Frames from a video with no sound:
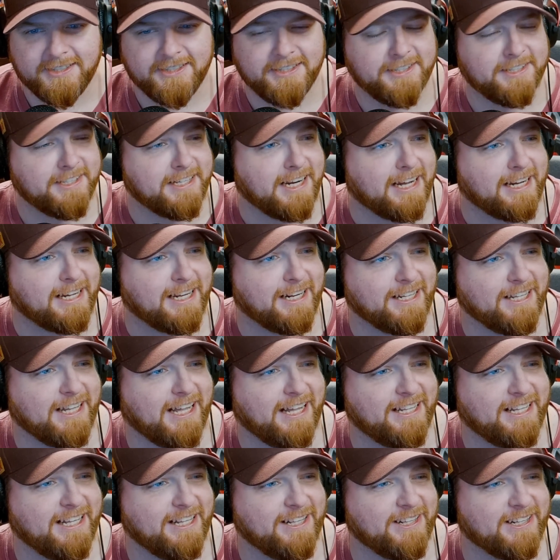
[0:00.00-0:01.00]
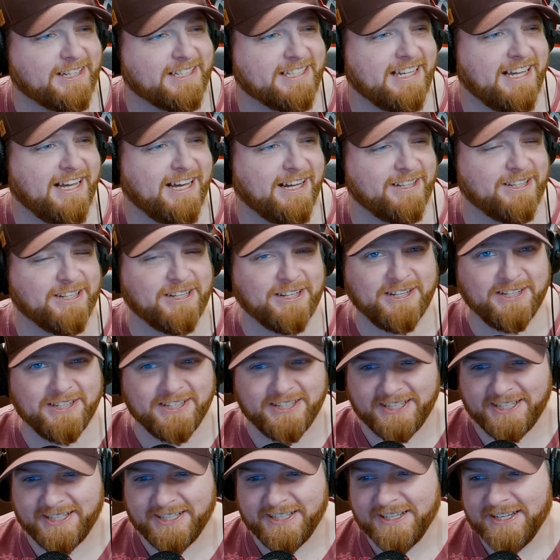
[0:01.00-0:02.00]
Not gonna lie, that looks hella
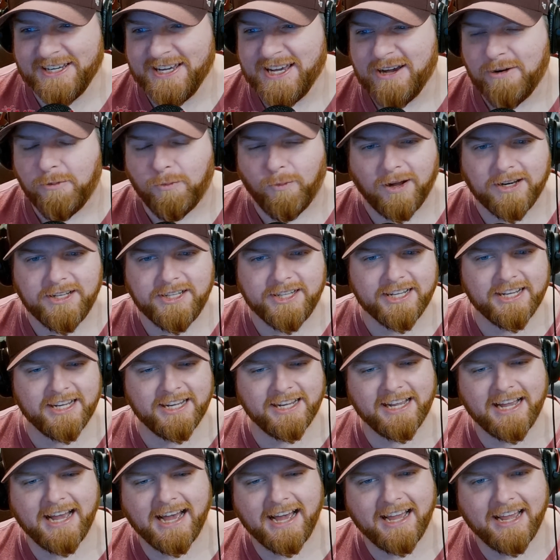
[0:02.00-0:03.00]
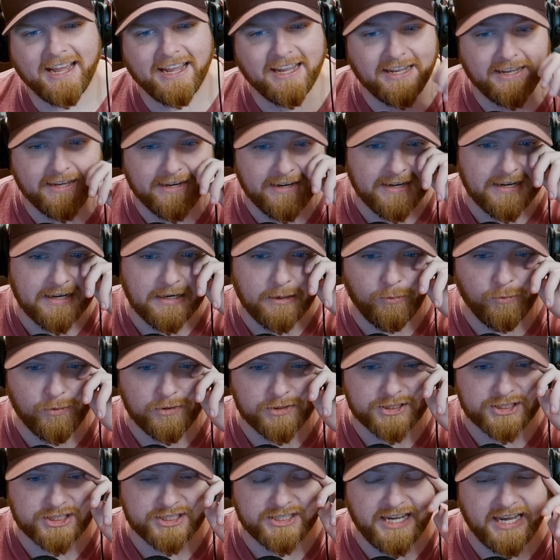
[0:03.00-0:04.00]
good. One thing I
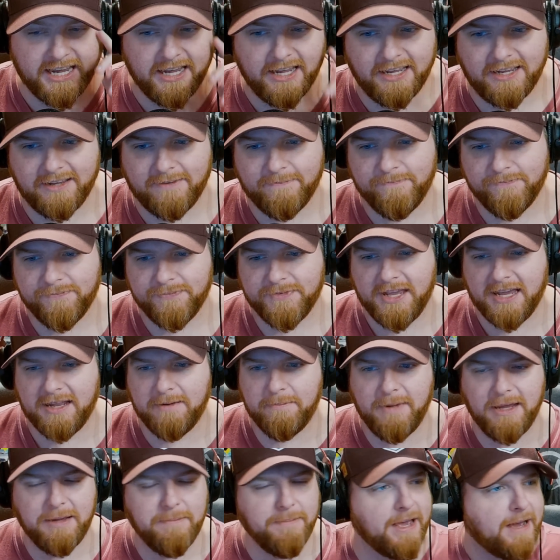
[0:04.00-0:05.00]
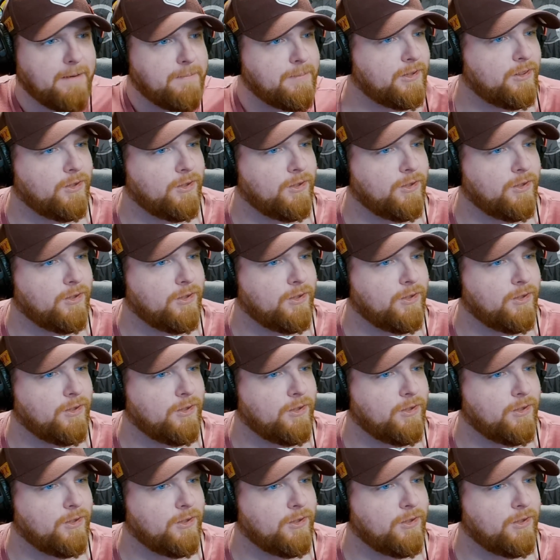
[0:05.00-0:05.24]
will say, and maybe I've been